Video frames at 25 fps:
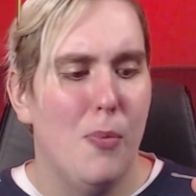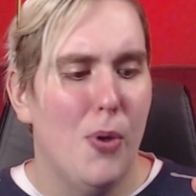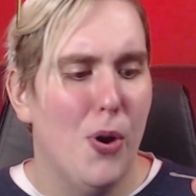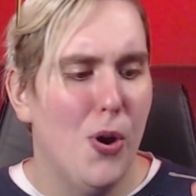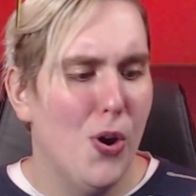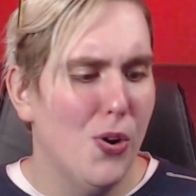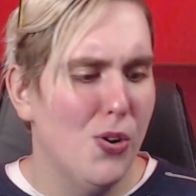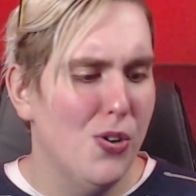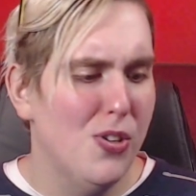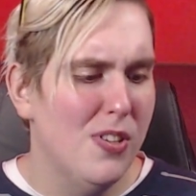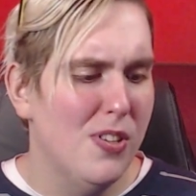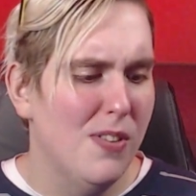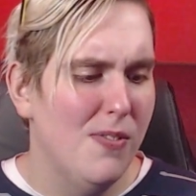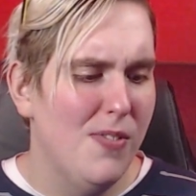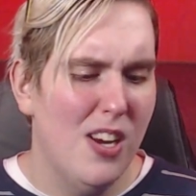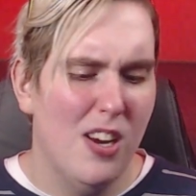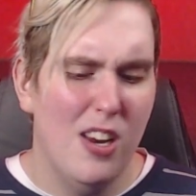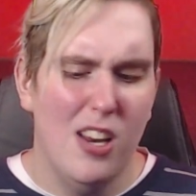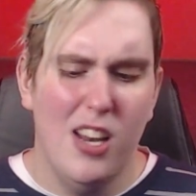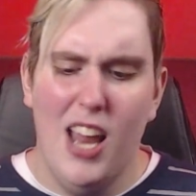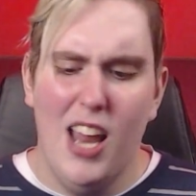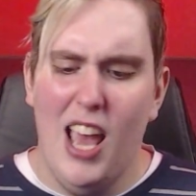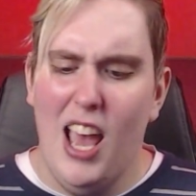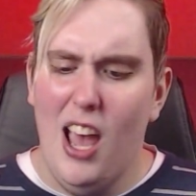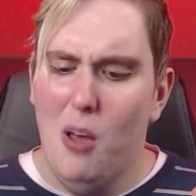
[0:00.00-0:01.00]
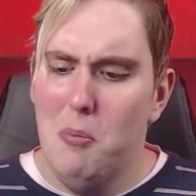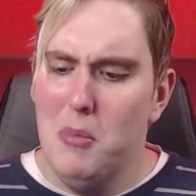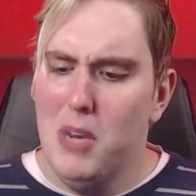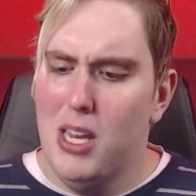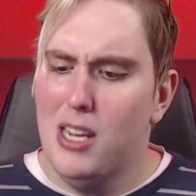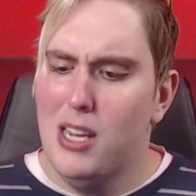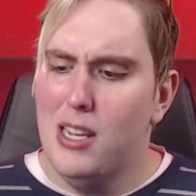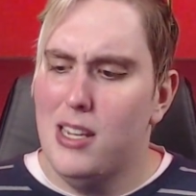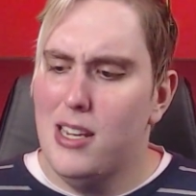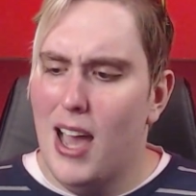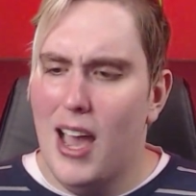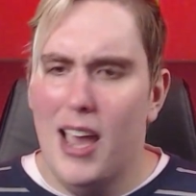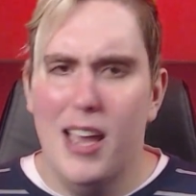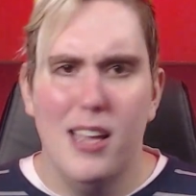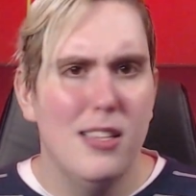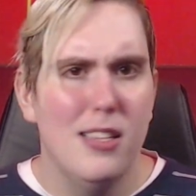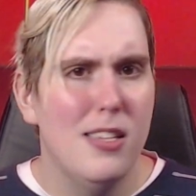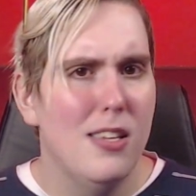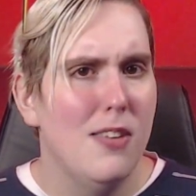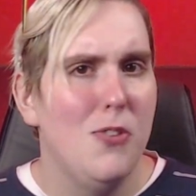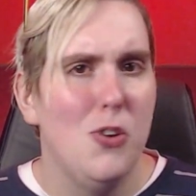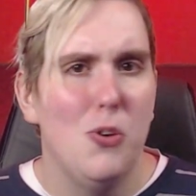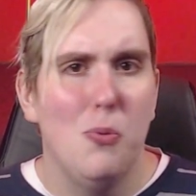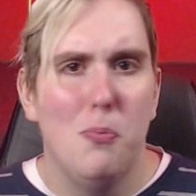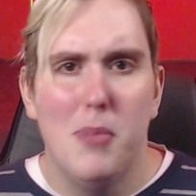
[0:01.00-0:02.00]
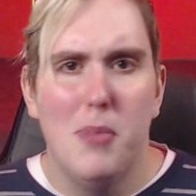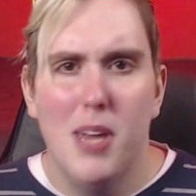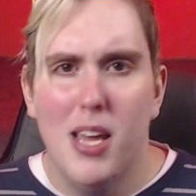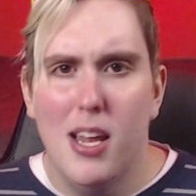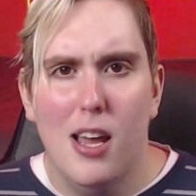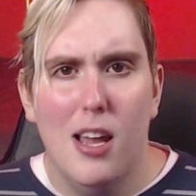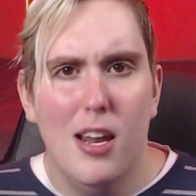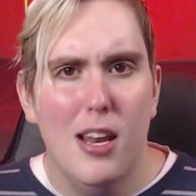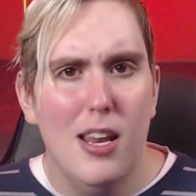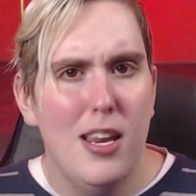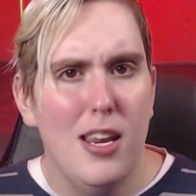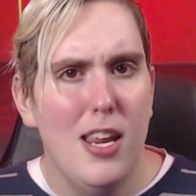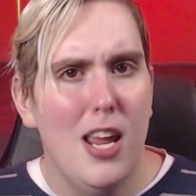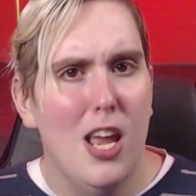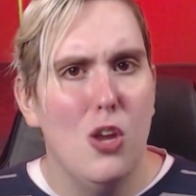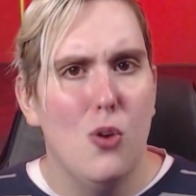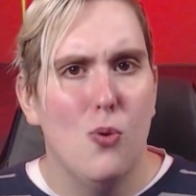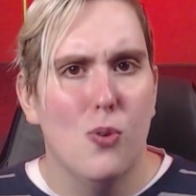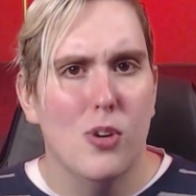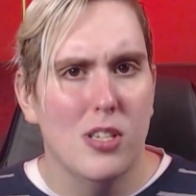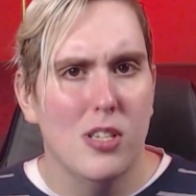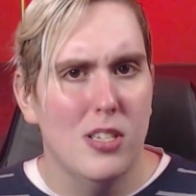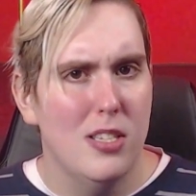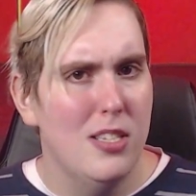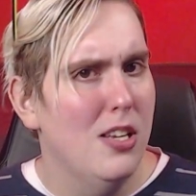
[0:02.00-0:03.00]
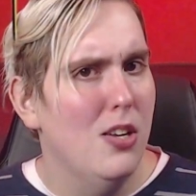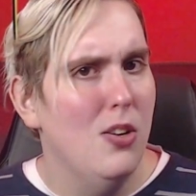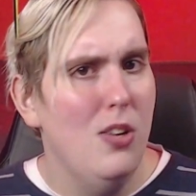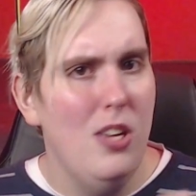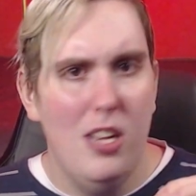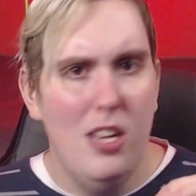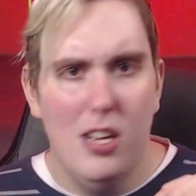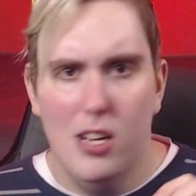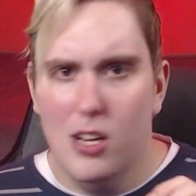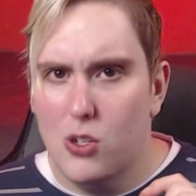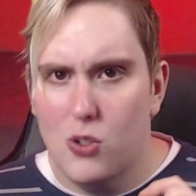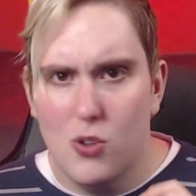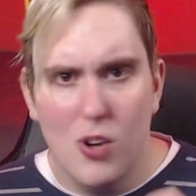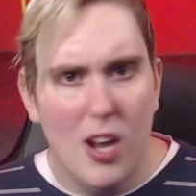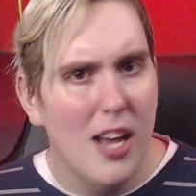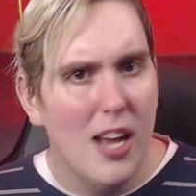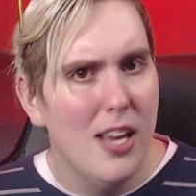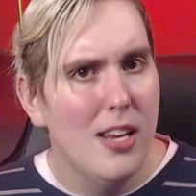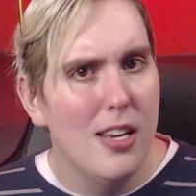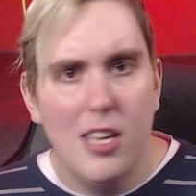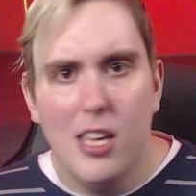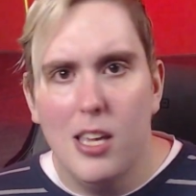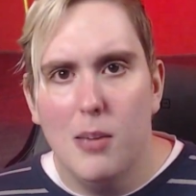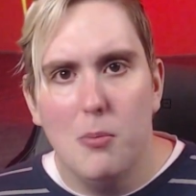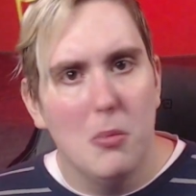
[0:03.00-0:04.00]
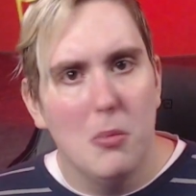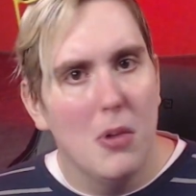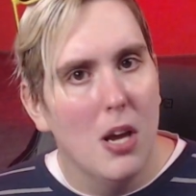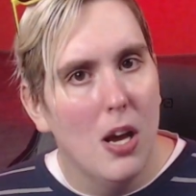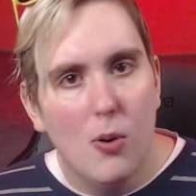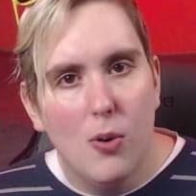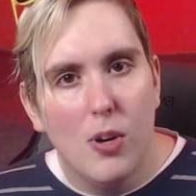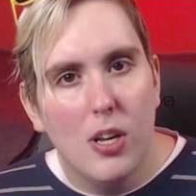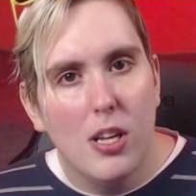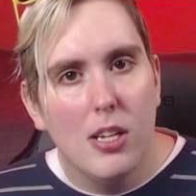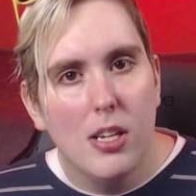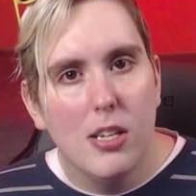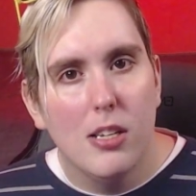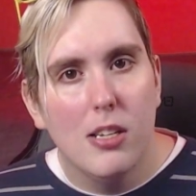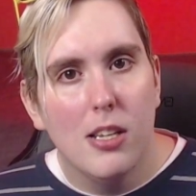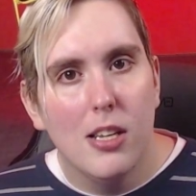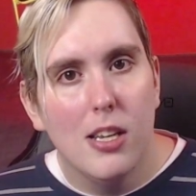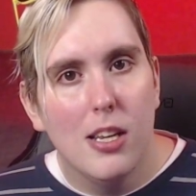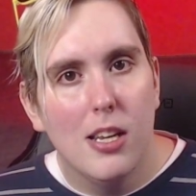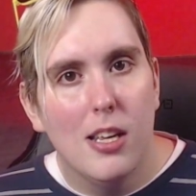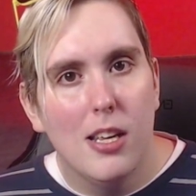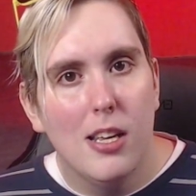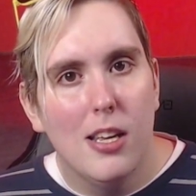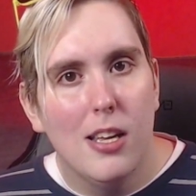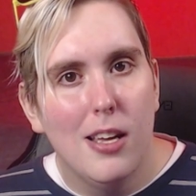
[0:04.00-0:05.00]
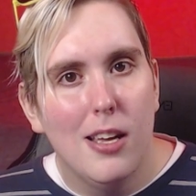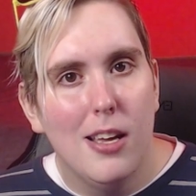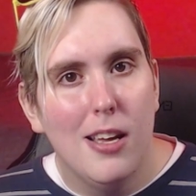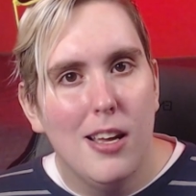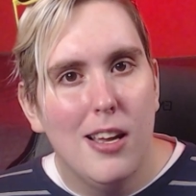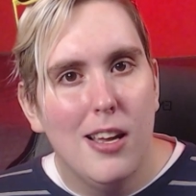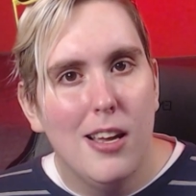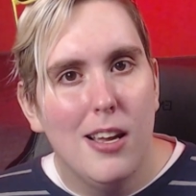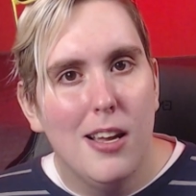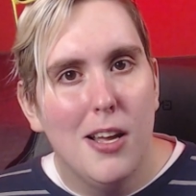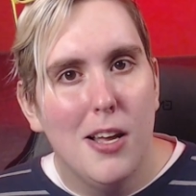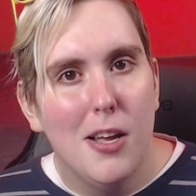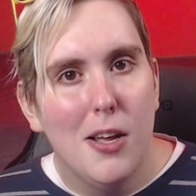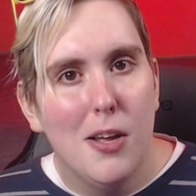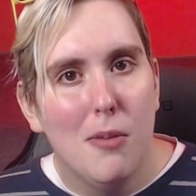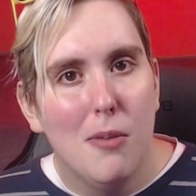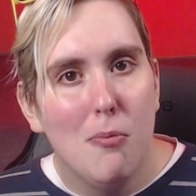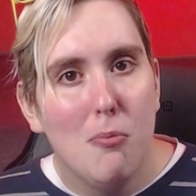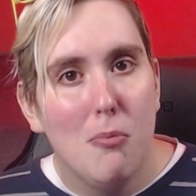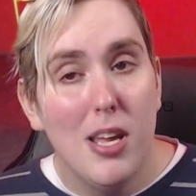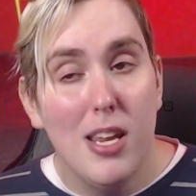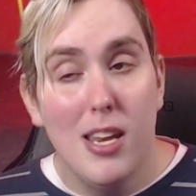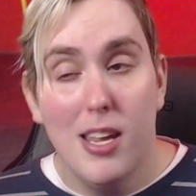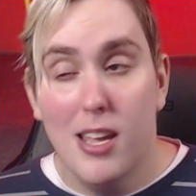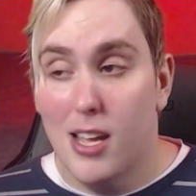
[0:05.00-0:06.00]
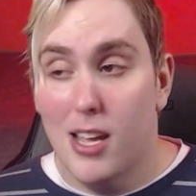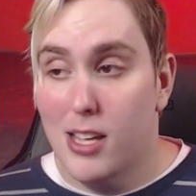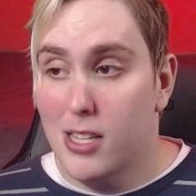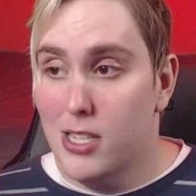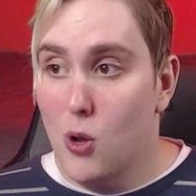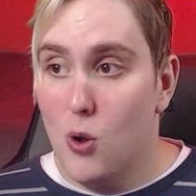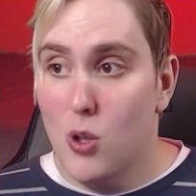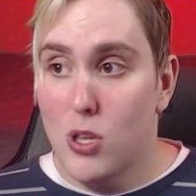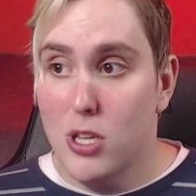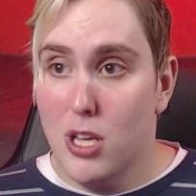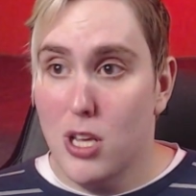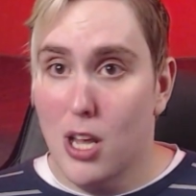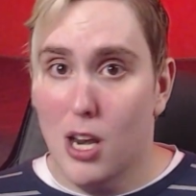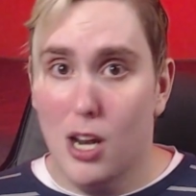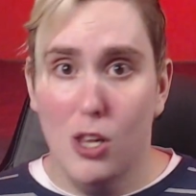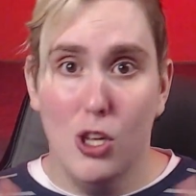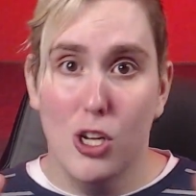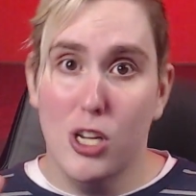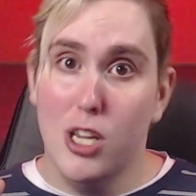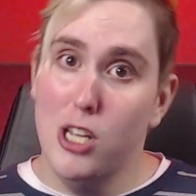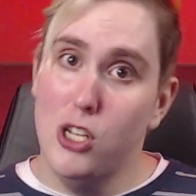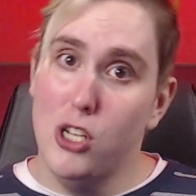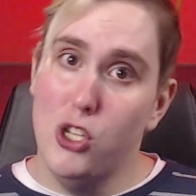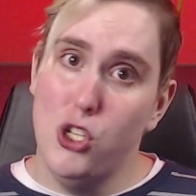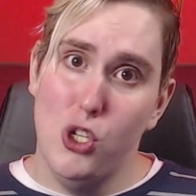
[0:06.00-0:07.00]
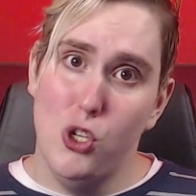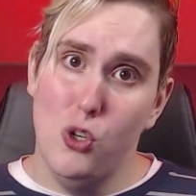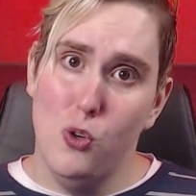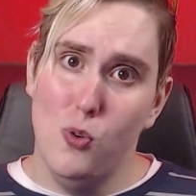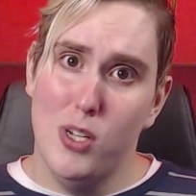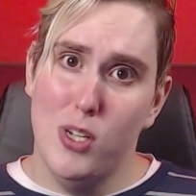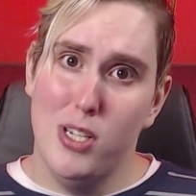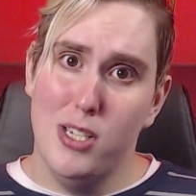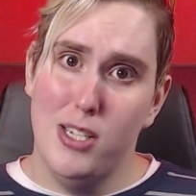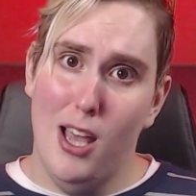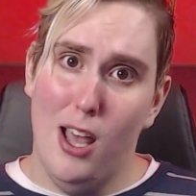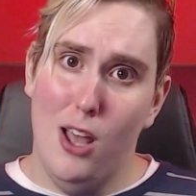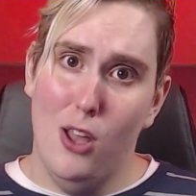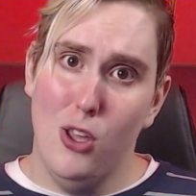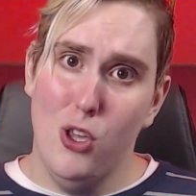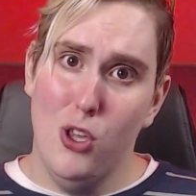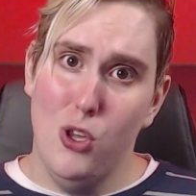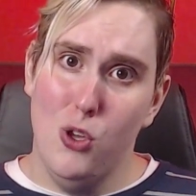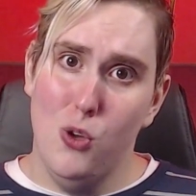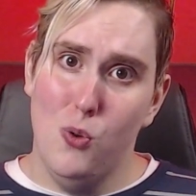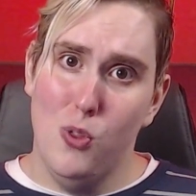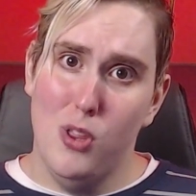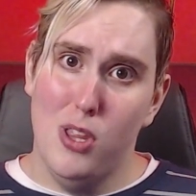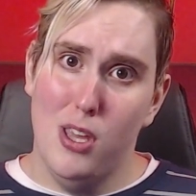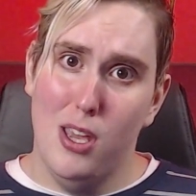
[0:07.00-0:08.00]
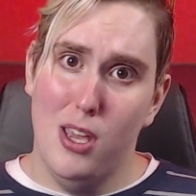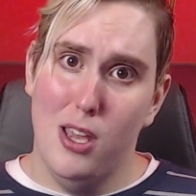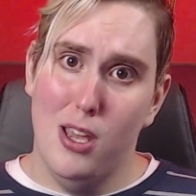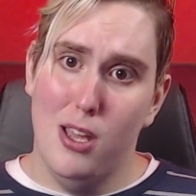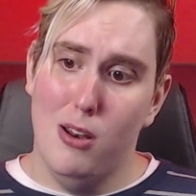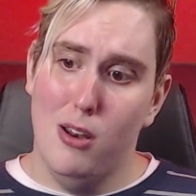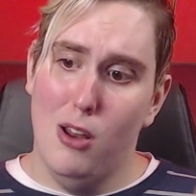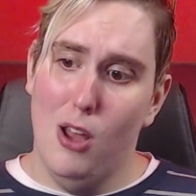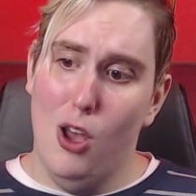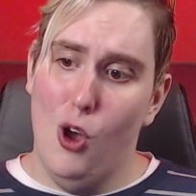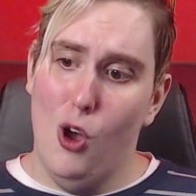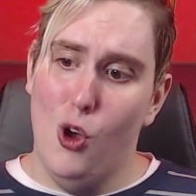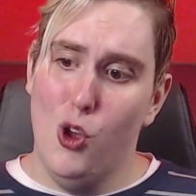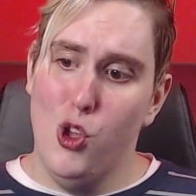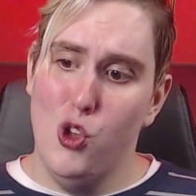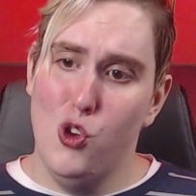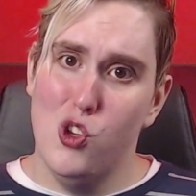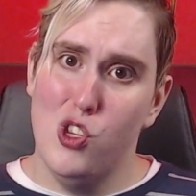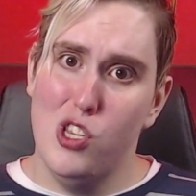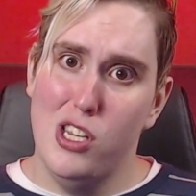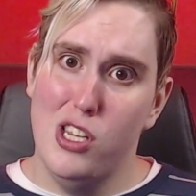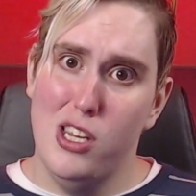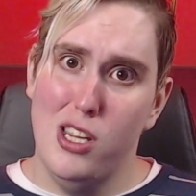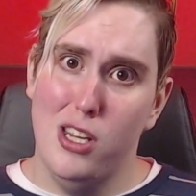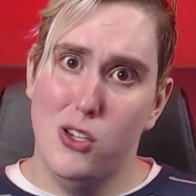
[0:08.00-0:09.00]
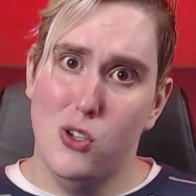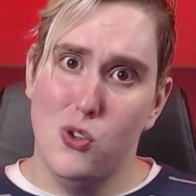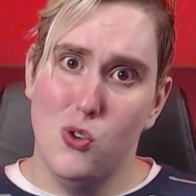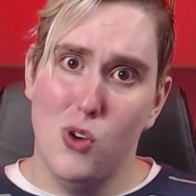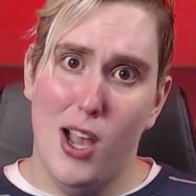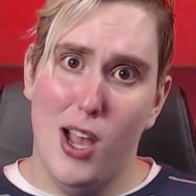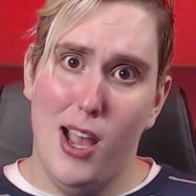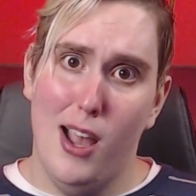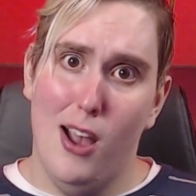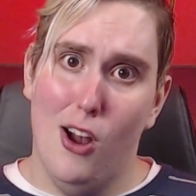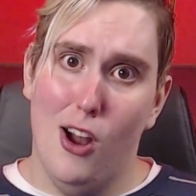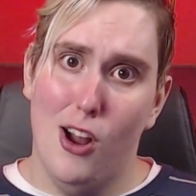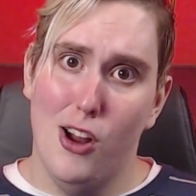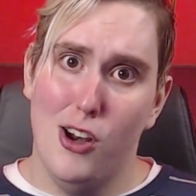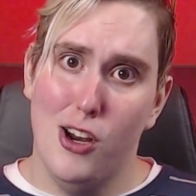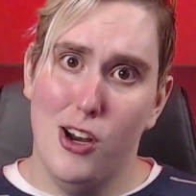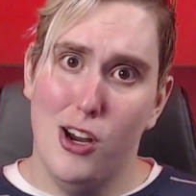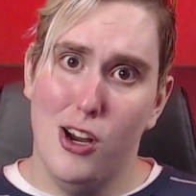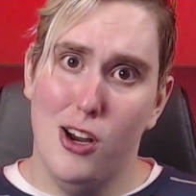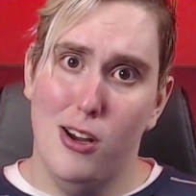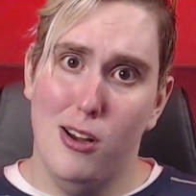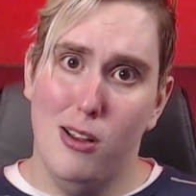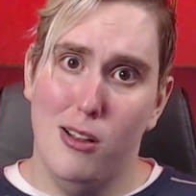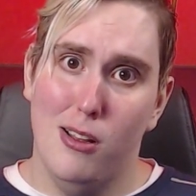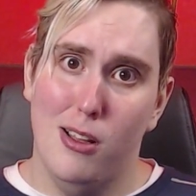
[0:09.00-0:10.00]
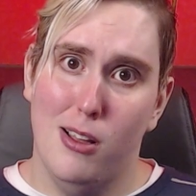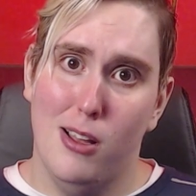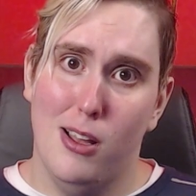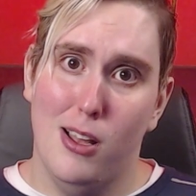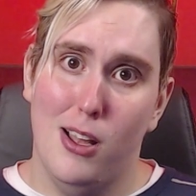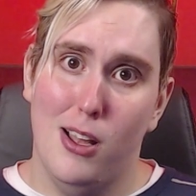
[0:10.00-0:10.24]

persevering. How many diets have you been on and yet you are still here trying to keep going? And yet someone's going to look at you and tell you that, oh, you just need to try harder?